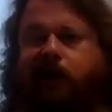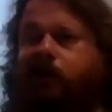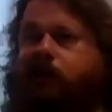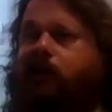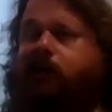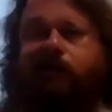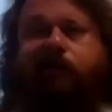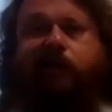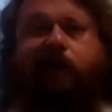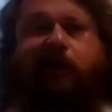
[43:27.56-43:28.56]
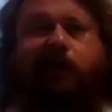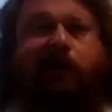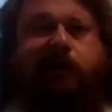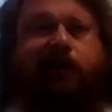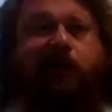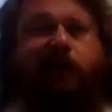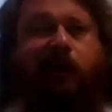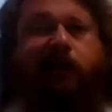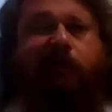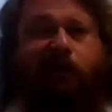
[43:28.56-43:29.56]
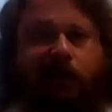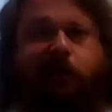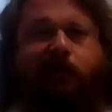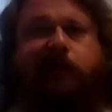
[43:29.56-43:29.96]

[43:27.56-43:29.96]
We'll keep in touch. So thank you very